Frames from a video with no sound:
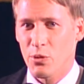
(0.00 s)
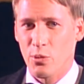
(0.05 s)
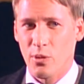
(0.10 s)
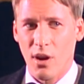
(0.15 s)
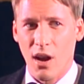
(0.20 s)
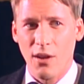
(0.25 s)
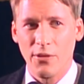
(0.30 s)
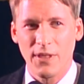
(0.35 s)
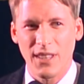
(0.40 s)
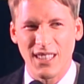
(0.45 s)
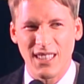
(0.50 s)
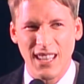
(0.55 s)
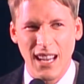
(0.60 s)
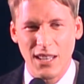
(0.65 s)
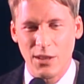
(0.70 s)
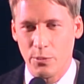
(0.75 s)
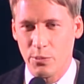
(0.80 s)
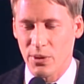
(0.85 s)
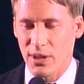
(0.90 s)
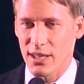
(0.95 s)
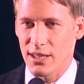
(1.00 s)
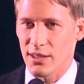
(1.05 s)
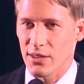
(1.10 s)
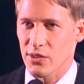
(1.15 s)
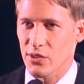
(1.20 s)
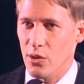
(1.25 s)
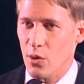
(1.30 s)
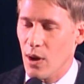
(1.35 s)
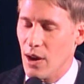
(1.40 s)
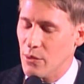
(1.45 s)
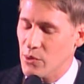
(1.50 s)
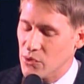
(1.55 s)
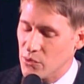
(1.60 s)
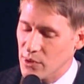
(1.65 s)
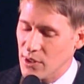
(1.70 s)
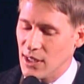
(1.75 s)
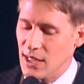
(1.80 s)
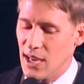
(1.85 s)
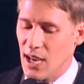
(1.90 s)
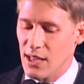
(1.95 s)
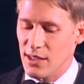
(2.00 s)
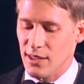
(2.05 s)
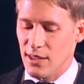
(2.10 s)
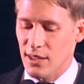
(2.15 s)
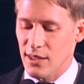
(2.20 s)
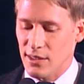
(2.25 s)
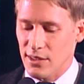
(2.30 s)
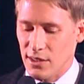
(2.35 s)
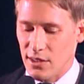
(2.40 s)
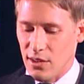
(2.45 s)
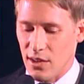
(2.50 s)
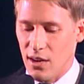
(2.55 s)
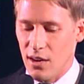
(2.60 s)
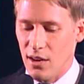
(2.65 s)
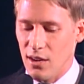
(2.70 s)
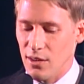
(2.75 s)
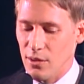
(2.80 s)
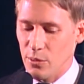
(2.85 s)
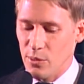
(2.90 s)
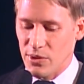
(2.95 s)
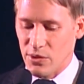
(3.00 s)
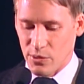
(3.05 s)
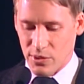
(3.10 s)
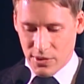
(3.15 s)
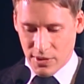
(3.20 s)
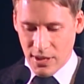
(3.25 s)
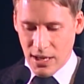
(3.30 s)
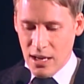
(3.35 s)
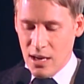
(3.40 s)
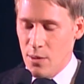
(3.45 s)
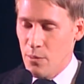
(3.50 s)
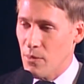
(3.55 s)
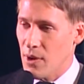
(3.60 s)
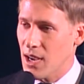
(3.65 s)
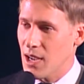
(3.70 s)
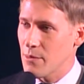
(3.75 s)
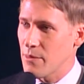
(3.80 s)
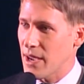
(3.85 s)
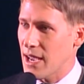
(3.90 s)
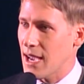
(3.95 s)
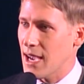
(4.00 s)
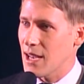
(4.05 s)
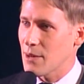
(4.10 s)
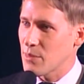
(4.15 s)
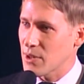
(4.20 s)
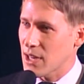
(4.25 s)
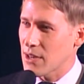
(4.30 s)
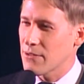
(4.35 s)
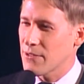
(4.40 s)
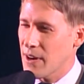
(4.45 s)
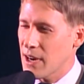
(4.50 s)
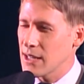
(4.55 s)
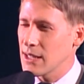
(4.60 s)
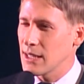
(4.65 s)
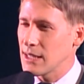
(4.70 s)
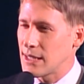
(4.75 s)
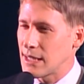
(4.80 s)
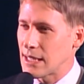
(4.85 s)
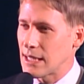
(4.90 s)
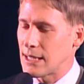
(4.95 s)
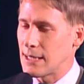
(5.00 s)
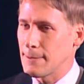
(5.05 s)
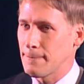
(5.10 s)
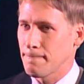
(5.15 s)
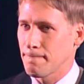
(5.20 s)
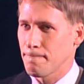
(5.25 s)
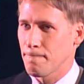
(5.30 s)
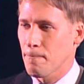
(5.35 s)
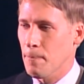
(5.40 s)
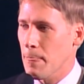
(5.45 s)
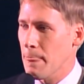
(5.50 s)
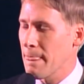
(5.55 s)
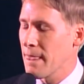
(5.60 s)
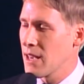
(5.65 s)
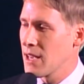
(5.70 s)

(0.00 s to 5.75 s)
Times were often desperate, and so I was really hesitant to call, which was my bad, but I finally did.